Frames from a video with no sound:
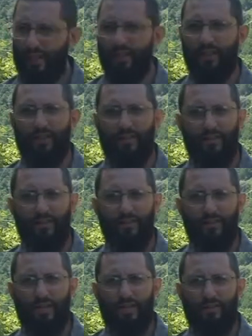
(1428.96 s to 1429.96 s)
Man,
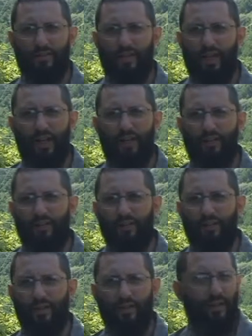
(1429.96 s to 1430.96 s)
that's sad.
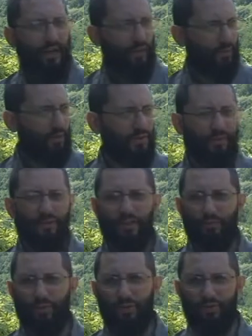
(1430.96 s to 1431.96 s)
I don't want to see
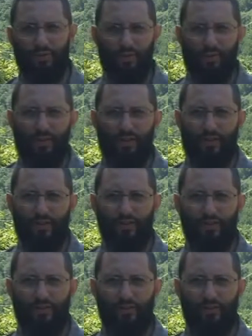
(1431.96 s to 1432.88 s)
that person go to hell.